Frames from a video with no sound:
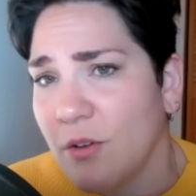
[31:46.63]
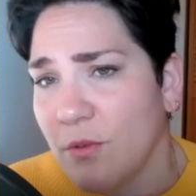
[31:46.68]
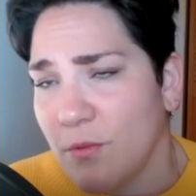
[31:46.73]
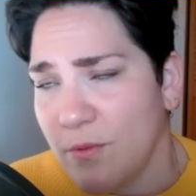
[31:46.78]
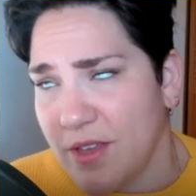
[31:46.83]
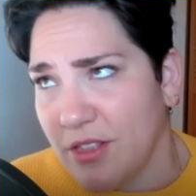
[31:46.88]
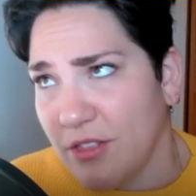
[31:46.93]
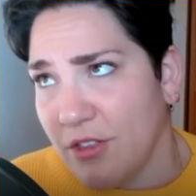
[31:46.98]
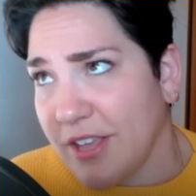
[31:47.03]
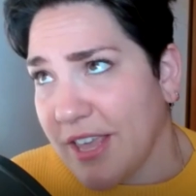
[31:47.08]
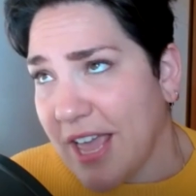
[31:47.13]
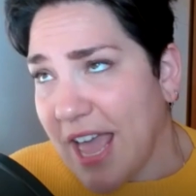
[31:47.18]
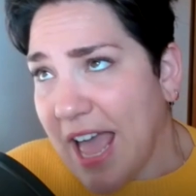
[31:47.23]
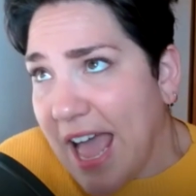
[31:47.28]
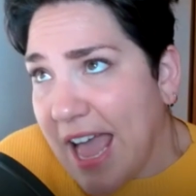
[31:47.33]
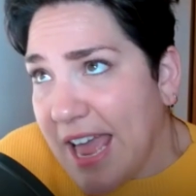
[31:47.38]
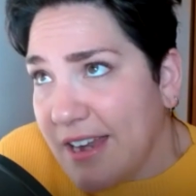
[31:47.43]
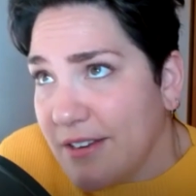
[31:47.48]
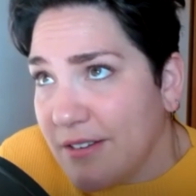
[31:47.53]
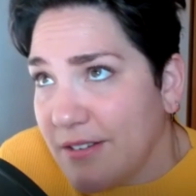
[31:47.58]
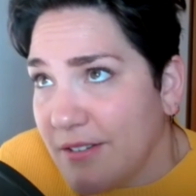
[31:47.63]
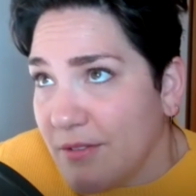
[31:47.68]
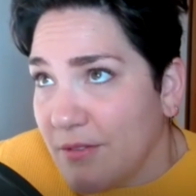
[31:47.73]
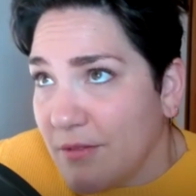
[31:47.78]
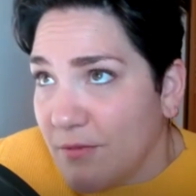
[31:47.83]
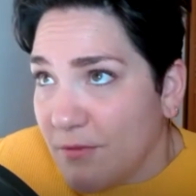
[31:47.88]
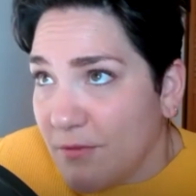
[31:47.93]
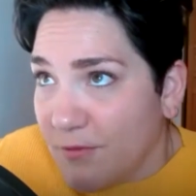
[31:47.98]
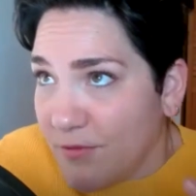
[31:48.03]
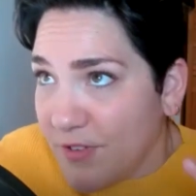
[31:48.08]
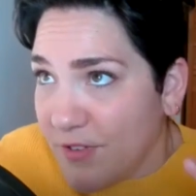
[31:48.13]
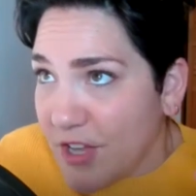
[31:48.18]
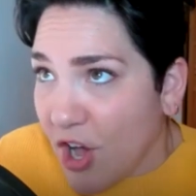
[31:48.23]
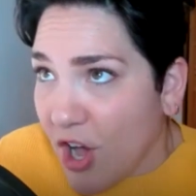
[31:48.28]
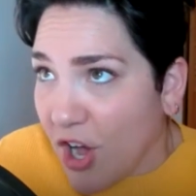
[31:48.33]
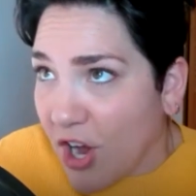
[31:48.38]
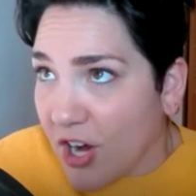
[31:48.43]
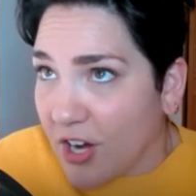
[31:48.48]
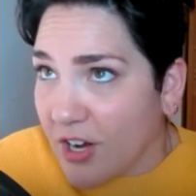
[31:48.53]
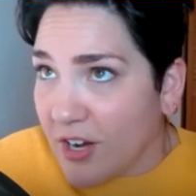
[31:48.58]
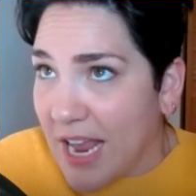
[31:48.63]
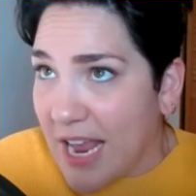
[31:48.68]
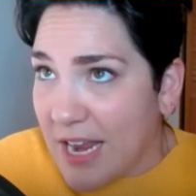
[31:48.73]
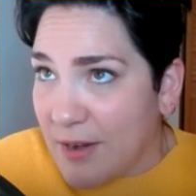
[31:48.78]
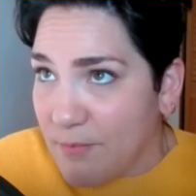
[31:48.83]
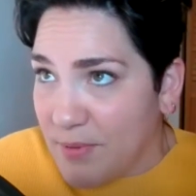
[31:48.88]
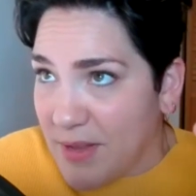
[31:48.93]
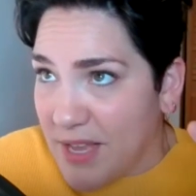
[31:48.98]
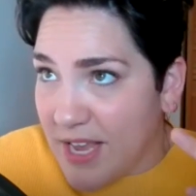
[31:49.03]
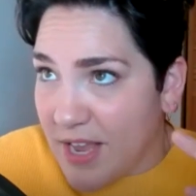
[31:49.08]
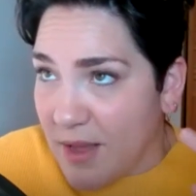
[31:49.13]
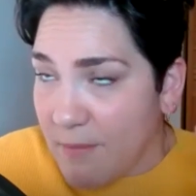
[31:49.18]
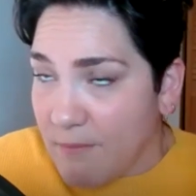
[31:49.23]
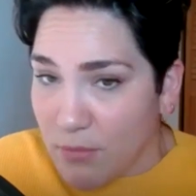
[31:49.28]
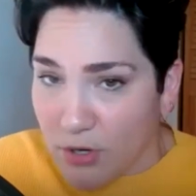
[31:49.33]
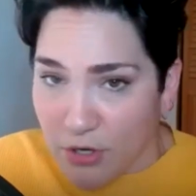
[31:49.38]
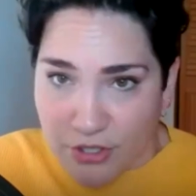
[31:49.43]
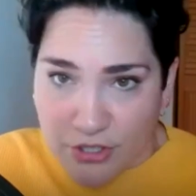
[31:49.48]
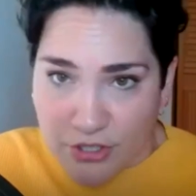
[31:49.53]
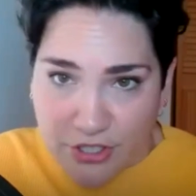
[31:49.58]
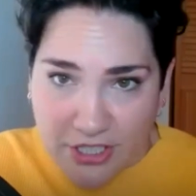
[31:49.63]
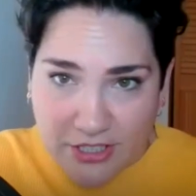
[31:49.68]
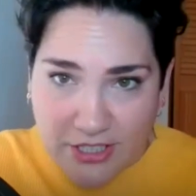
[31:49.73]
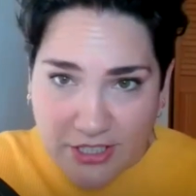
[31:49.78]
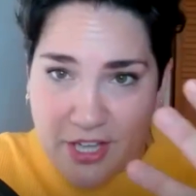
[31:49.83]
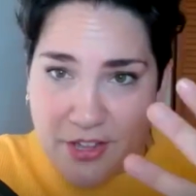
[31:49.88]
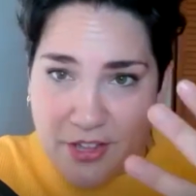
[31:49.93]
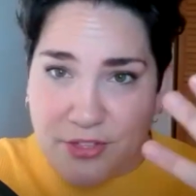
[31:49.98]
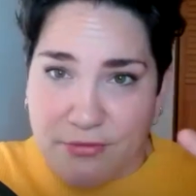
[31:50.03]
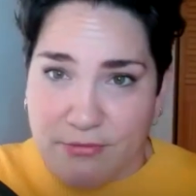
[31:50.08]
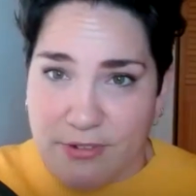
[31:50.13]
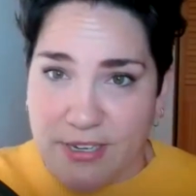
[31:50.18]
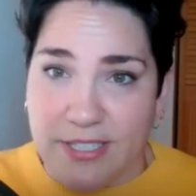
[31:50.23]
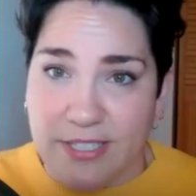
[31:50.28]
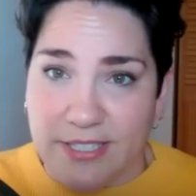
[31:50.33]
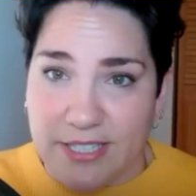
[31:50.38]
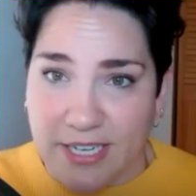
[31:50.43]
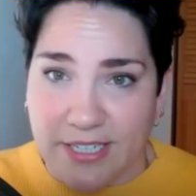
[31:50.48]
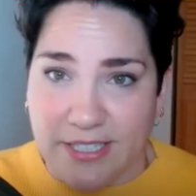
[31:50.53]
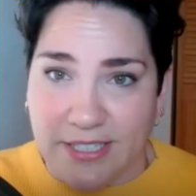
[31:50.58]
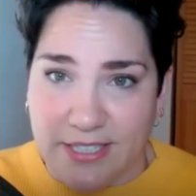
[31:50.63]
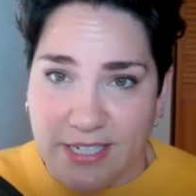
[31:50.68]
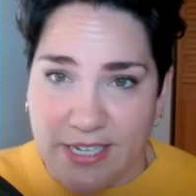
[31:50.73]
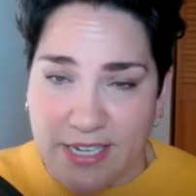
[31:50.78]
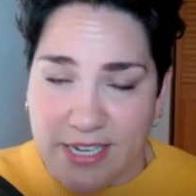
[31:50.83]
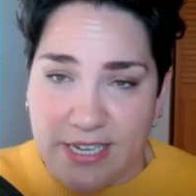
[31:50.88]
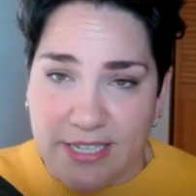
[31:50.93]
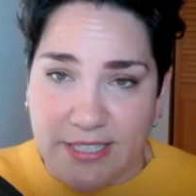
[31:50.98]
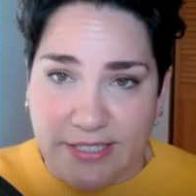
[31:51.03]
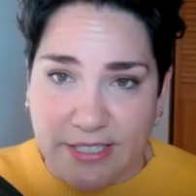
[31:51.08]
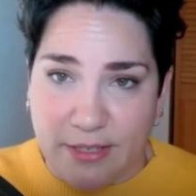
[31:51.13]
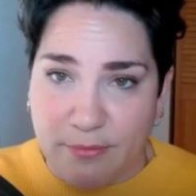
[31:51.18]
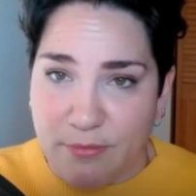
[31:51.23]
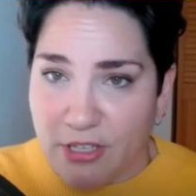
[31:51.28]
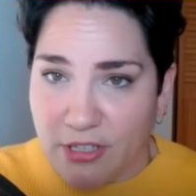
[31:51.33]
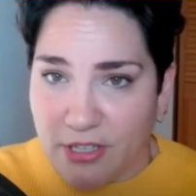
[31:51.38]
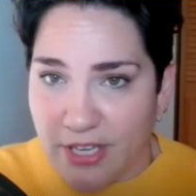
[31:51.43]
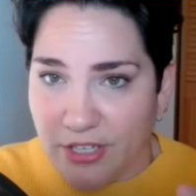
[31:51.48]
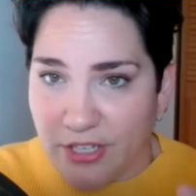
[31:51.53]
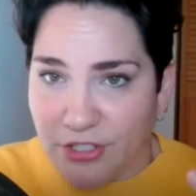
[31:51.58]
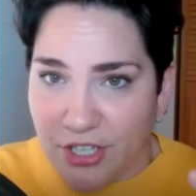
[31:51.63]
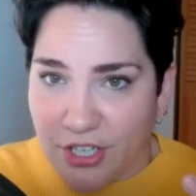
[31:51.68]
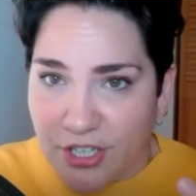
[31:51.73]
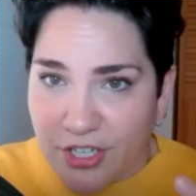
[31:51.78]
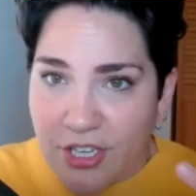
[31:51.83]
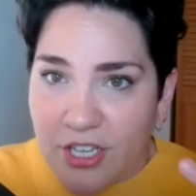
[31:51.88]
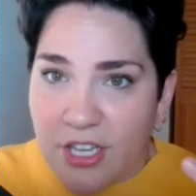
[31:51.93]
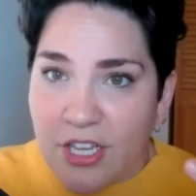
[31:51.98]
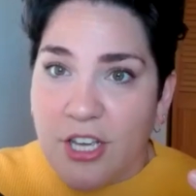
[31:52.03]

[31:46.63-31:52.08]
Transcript: We look at VR and being immersed in like a 360 simulation.